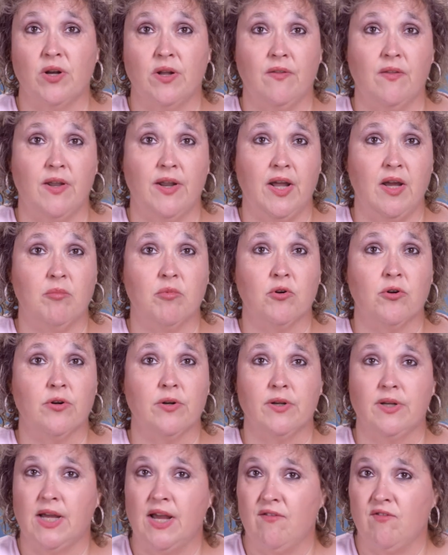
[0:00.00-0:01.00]
in the
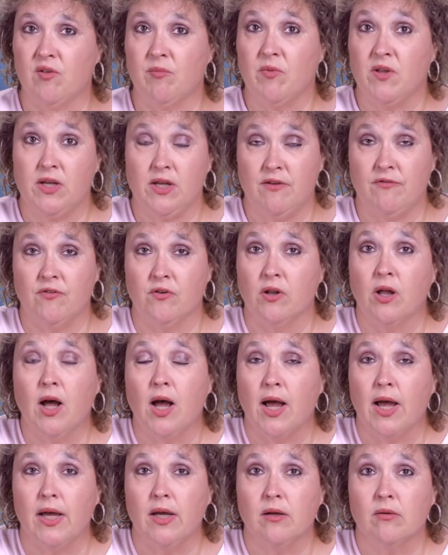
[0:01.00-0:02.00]
neighborhood gave them the evil
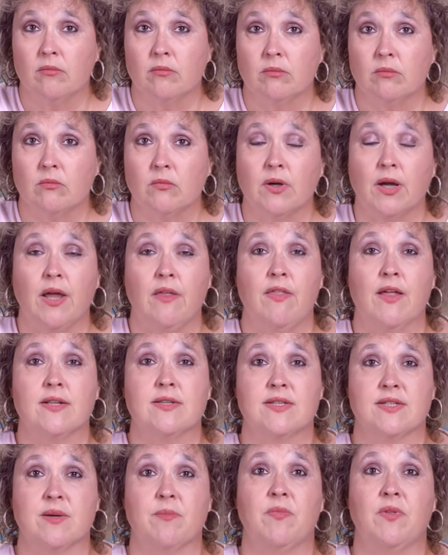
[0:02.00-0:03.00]
eye? Okay,
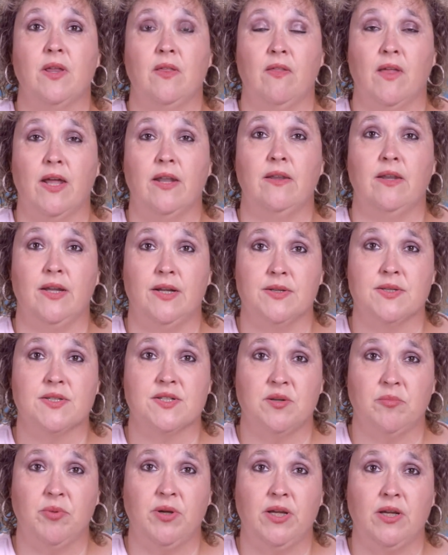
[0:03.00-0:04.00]
that's something that needs
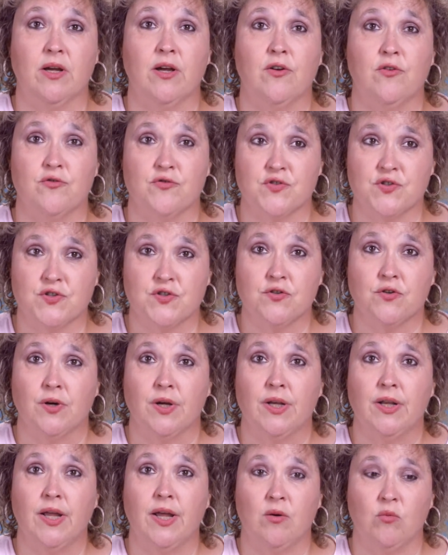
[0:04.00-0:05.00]
to be
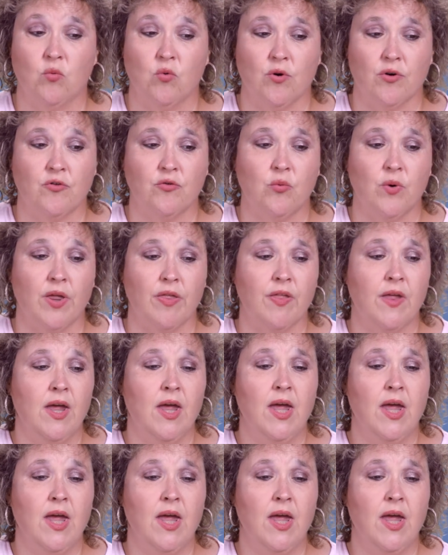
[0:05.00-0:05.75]
understood and worked with.